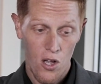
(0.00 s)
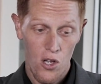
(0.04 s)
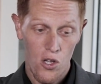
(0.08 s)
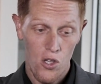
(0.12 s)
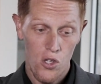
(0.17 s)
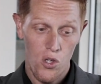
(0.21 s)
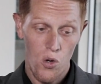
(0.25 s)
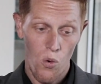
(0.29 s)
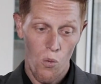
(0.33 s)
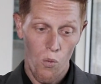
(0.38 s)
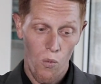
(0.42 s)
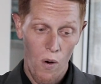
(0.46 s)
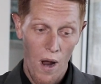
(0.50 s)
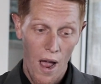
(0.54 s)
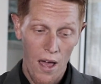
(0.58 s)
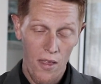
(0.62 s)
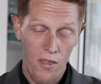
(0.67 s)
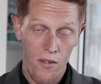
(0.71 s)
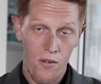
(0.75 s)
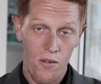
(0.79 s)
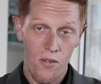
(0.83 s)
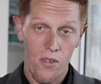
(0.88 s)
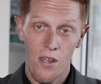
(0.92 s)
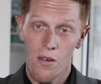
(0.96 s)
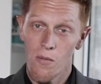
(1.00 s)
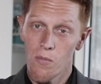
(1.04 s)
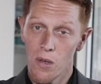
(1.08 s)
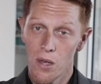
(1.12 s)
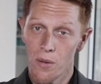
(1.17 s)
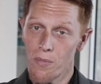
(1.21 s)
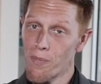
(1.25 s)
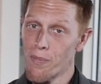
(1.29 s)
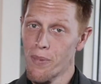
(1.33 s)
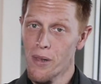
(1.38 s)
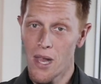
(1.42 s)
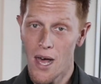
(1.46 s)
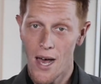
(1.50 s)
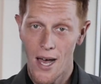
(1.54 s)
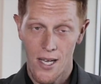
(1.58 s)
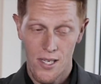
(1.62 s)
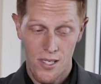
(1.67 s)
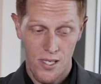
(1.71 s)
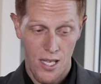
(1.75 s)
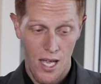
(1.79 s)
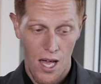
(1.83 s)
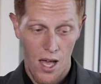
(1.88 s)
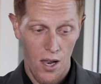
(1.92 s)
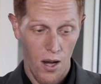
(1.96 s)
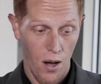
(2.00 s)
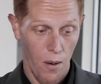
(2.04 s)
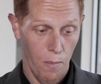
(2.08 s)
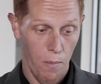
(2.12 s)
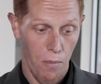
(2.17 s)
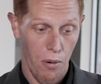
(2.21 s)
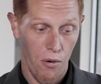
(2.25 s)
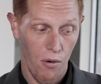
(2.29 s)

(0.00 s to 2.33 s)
So rather than me blast out a